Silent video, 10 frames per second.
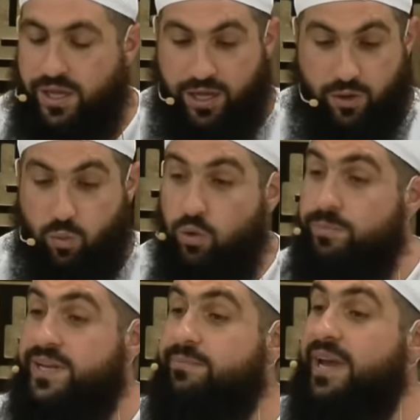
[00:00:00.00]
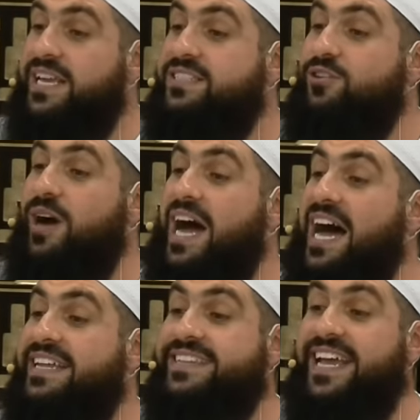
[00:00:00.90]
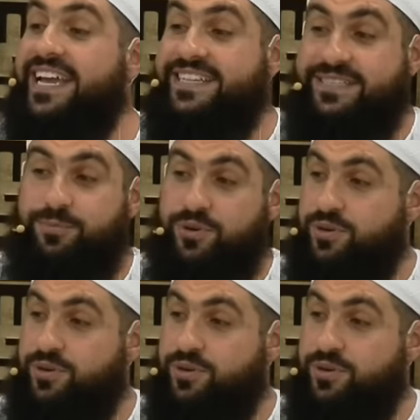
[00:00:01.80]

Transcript: A woman makes your heart dance, bro.